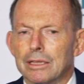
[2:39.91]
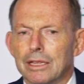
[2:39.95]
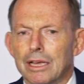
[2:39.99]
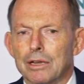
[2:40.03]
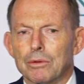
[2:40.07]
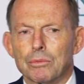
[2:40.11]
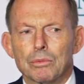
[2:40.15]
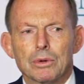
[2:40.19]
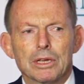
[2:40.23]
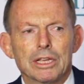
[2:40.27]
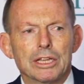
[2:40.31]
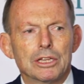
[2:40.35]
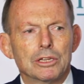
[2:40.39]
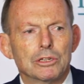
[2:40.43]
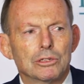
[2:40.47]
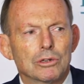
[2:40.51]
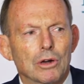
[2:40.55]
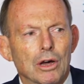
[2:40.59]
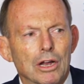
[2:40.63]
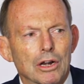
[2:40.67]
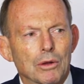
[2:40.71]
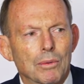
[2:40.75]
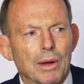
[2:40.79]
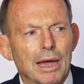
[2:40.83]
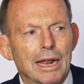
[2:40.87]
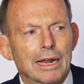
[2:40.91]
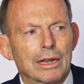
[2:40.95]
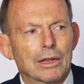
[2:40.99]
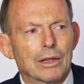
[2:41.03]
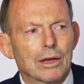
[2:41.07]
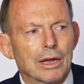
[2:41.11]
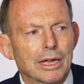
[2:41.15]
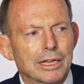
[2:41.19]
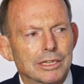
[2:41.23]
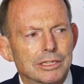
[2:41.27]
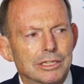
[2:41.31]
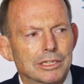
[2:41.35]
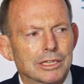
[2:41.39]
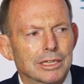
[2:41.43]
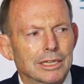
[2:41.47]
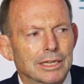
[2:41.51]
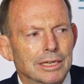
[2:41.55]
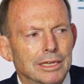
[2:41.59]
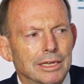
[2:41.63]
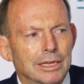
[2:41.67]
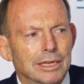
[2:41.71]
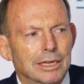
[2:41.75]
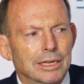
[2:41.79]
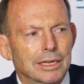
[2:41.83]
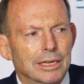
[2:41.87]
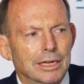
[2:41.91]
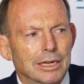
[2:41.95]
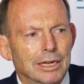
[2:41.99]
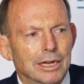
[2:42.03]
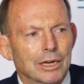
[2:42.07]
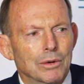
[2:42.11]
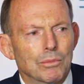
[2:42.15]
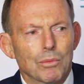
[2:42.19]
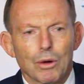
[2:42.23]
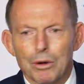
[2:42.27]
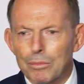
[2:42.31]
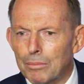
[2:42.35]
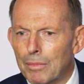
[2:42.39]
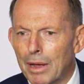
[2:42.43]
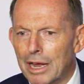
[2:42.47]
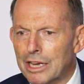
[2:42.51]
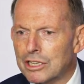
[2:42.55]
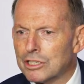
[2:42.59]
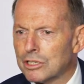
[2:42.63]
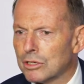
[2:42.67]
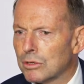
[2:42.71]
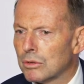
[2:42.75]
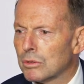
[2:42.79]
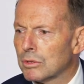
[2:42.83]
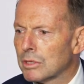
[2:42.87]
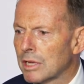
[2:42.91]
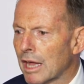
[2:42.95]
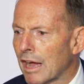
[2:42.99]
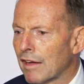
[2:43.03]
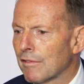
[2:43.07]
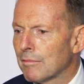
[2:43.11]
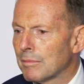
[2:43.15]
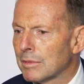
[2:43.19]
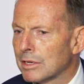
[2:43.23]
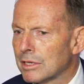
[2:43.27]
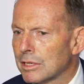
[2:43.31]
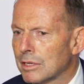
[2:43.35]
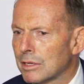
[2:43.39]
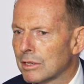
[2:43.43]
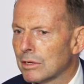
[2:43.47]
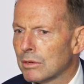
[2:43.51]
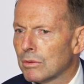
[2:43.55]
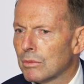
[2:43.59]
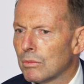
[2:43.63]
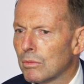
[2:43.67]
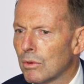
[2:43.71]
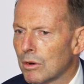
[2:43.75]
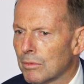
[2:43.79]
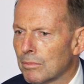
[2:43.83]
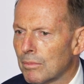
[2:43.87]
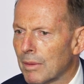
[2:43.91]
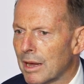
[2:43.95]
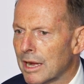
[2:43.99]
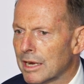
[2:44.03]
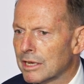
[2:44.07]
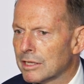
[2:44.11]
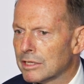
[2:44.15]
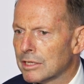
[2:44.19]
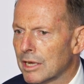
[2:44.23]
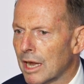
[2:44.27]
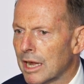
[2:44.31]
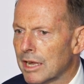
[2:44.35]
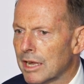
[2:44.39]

that we try to analyse what makes a good government, what makes